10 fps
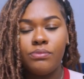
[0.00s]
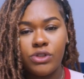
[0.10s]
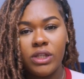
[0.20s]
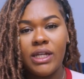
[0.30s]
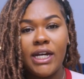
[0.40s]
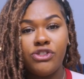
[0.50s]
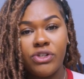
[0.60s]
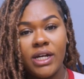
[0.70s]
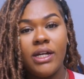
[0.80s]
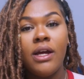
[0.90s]
to the
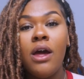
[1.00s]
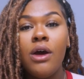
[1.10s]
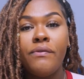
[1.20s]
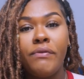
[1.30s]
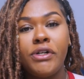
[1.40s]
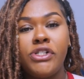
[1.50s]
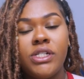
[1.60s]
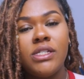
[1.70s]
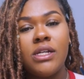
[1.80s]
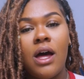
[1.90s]
intricate
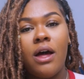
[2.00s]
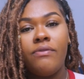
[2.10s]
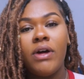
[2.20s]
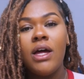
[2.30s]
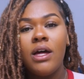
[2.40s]
versions of